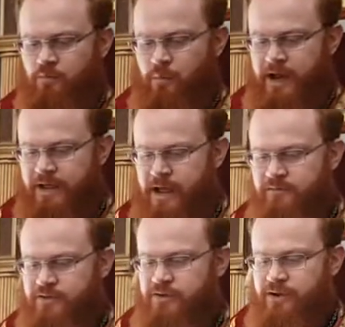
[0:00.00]
When it
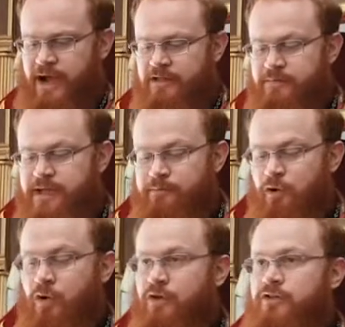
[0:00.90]
comes to other
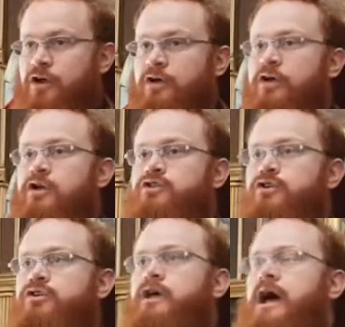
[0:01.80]
people, also
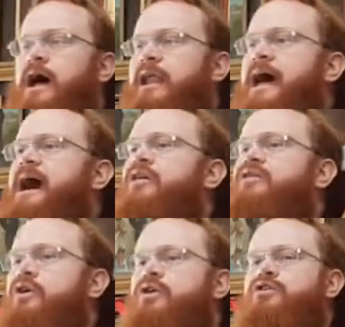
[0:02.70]
to allow
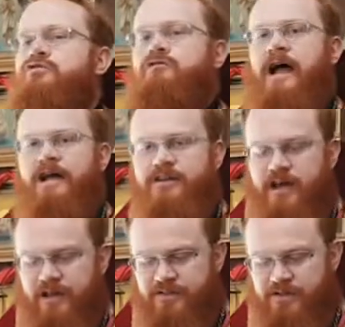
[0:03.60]
those around
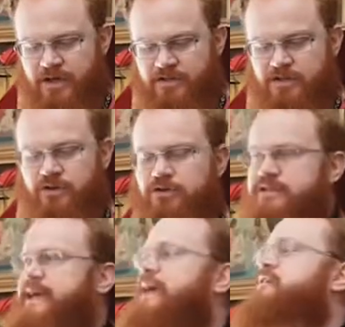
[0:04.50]
us to
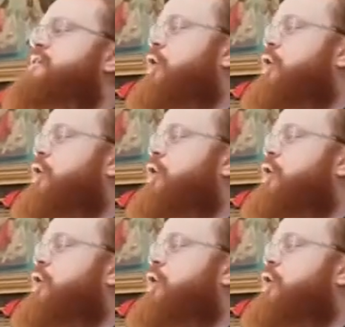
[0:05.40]
take the